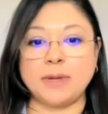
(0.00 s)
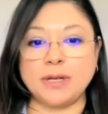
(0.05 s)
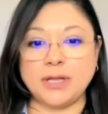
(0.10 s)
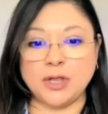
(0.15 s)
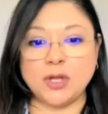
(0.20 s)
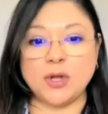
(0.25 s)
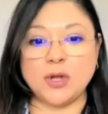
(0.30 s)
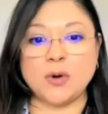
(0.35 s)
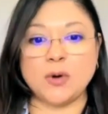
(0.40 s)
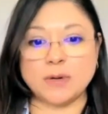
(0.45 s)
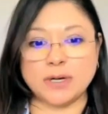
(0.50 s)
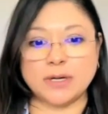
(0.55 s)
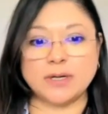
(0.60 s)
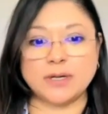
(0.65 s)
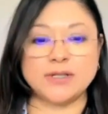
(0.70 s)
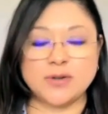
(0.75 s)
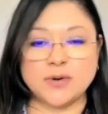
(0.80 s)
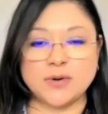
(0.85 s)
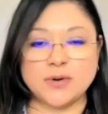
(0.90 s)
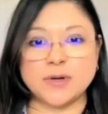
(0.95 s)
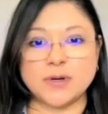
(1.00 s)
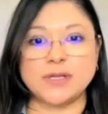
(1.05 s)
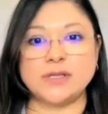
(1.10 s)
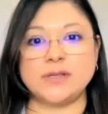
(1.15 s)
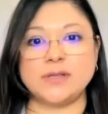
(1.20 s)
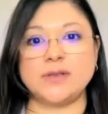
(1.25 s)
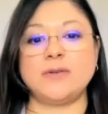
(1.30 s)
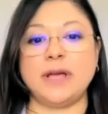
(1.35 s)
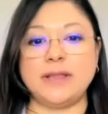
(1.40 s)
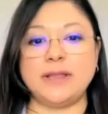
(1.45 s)
lower
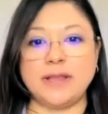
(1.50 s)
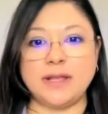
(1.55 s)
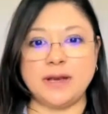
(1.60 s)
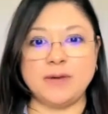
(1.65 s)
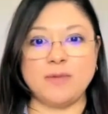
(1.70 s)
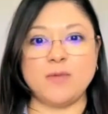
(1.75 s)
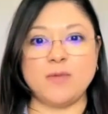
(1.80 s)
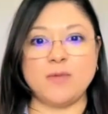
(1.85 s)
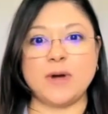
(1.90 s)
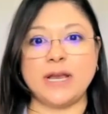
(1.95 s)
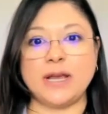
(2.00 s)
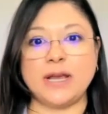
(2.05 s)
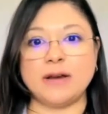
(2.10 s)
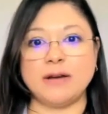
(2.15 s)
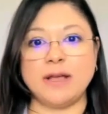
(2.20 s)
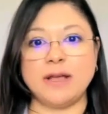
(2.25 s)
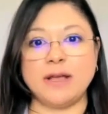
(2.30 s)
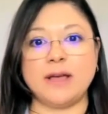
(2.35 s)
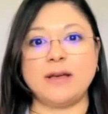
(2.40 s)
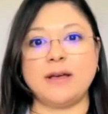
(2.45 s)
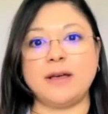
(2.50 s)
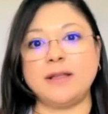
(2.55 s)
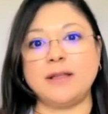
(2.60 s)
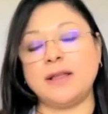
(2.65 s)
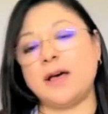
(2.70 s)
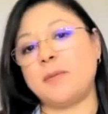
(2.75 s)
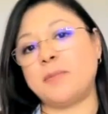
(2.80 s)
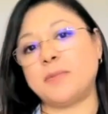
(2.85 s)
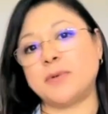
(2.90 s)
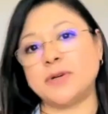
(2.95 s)
torso, and then in one area on
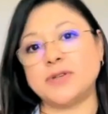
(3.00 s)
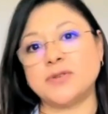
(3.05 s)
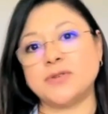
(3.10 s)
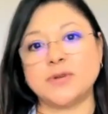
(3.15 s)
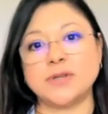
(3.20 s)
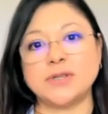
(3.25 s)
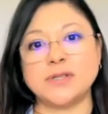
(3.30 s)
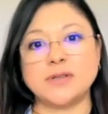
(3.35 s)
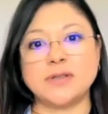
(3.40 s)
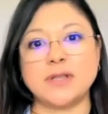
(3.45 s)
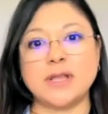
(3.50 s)
the upper torso.